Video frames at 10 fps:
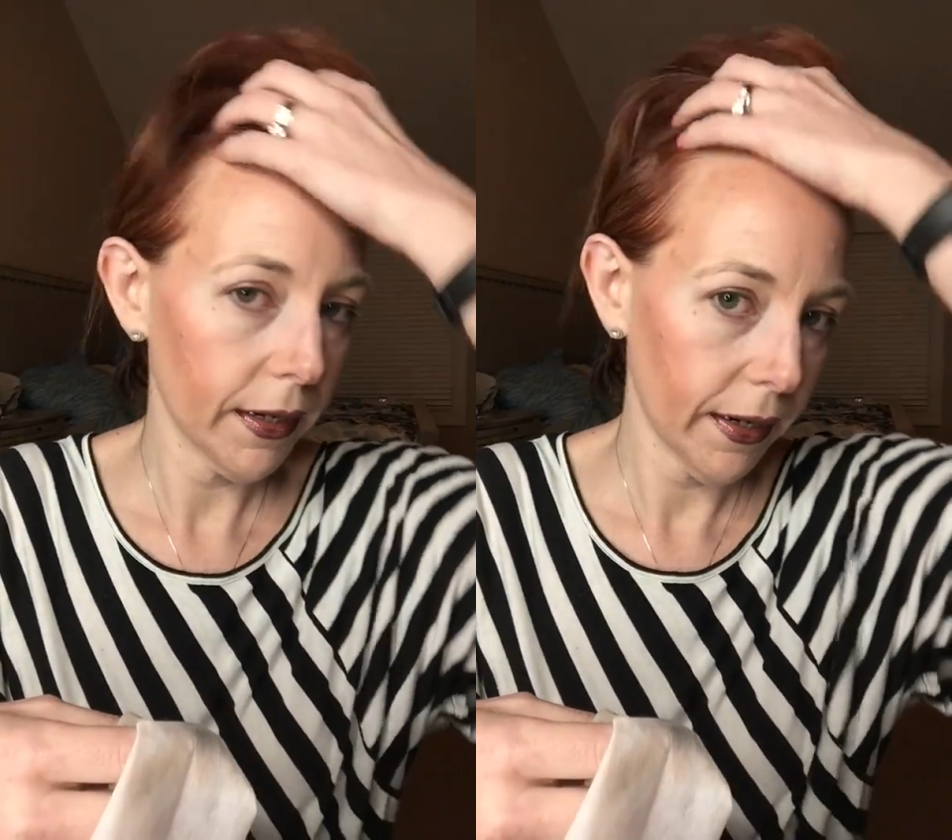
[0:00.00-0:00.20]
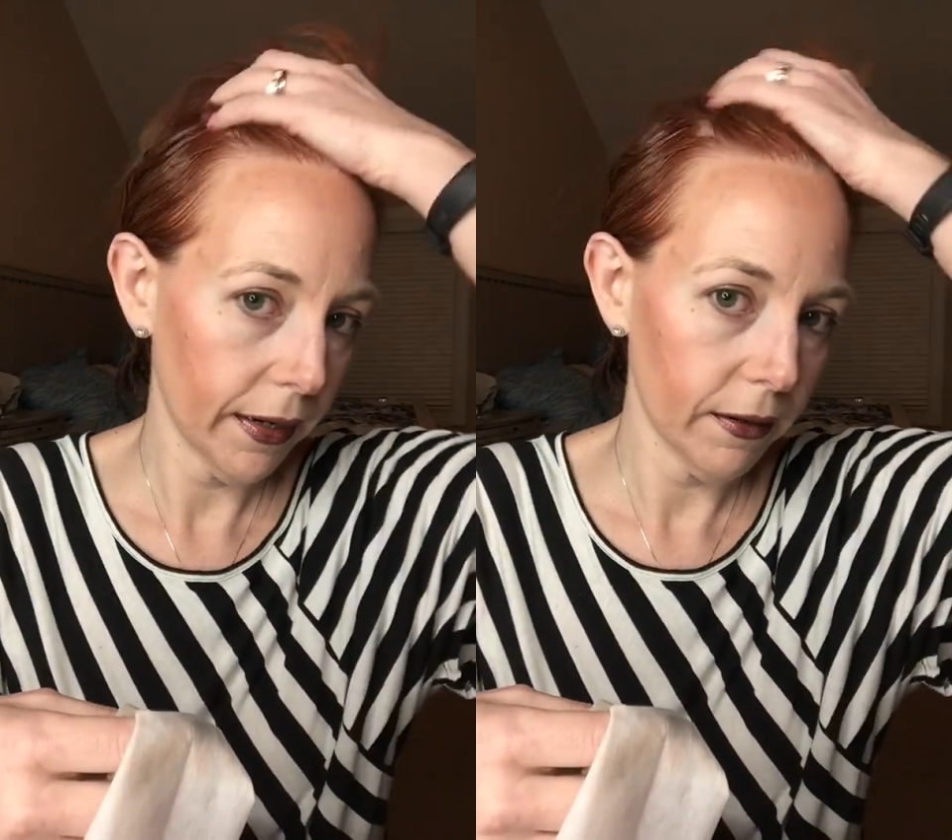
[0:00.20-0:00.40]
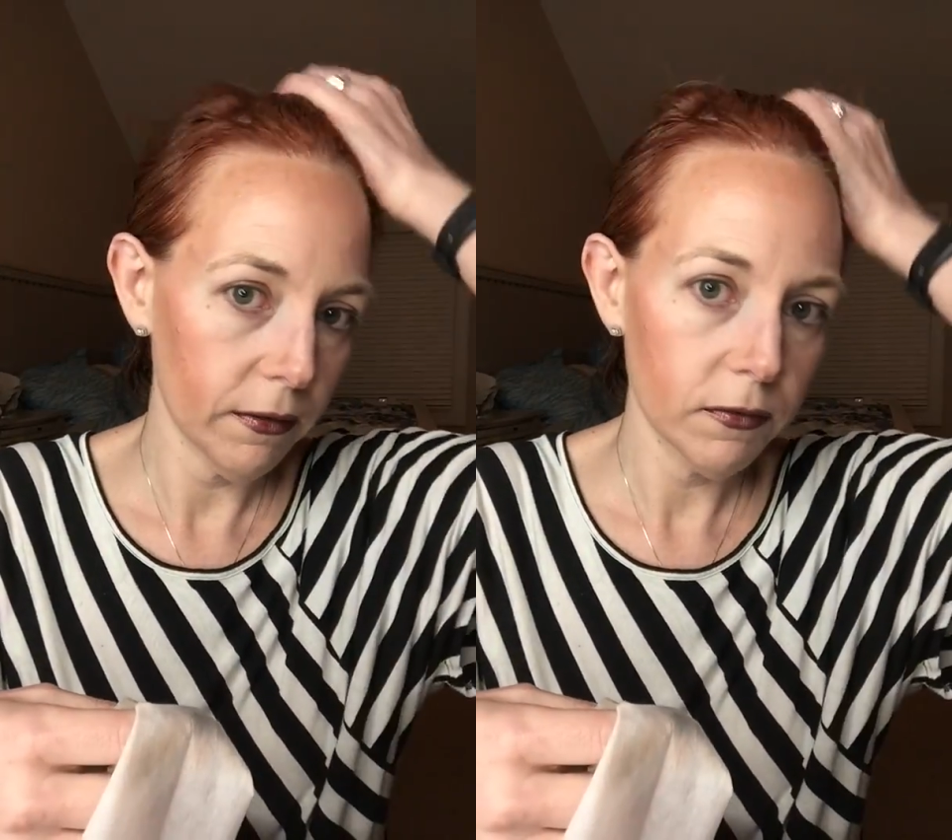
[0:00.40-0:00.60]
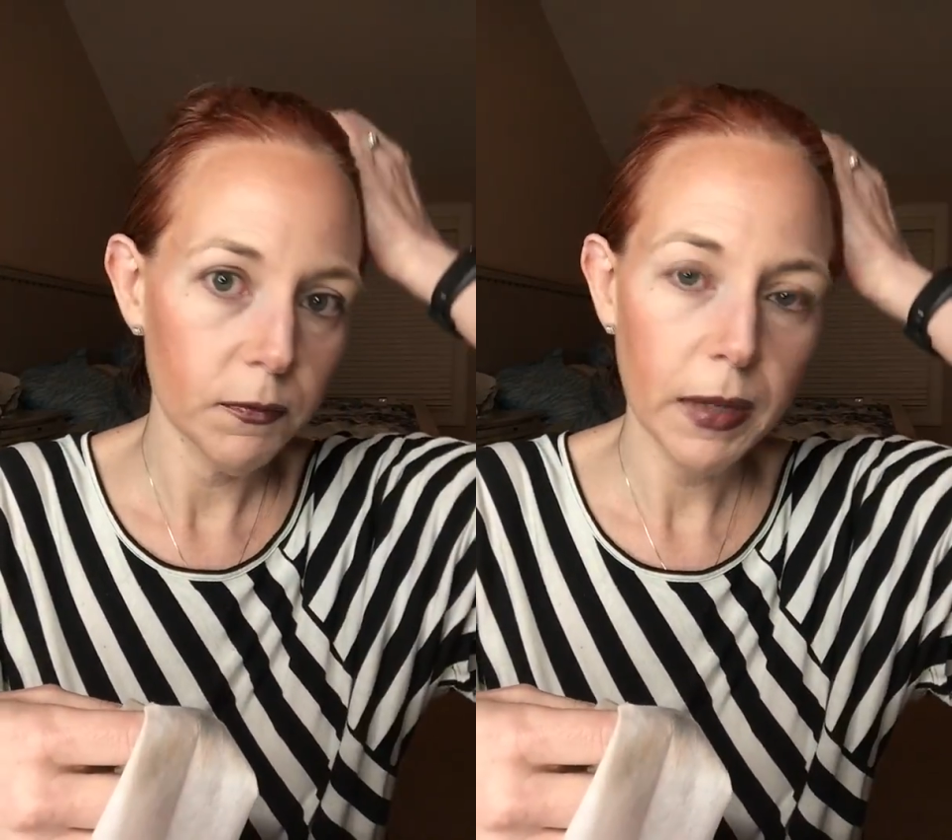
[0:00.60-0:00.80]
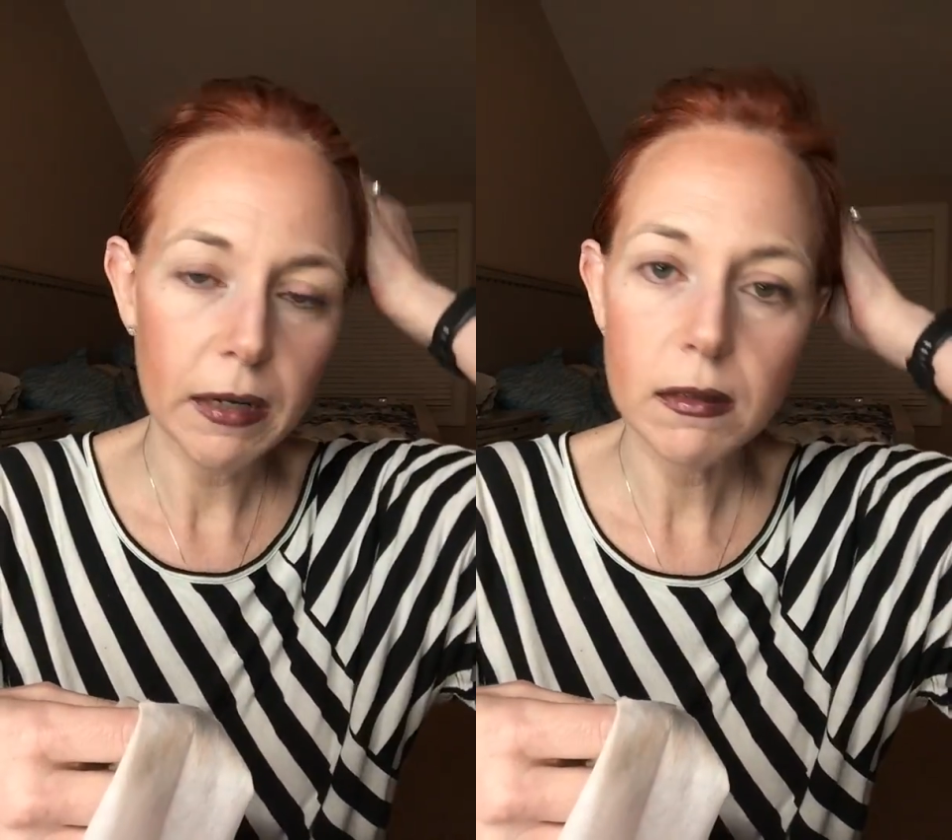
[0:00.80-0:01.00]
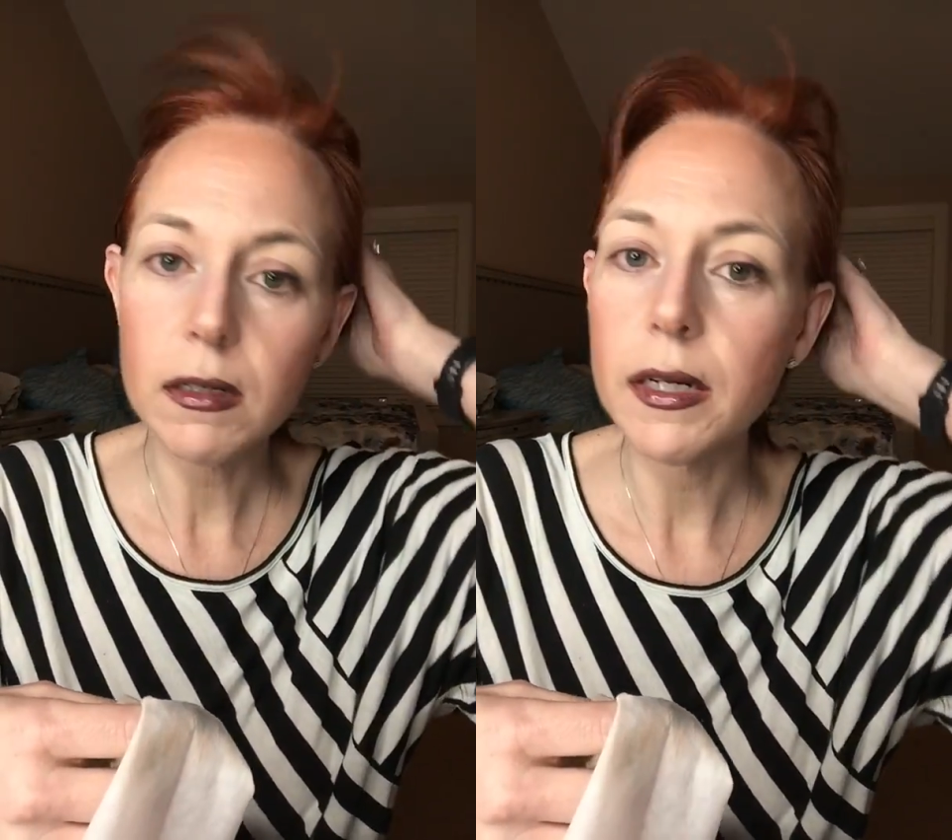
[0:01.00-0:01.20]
I have powder,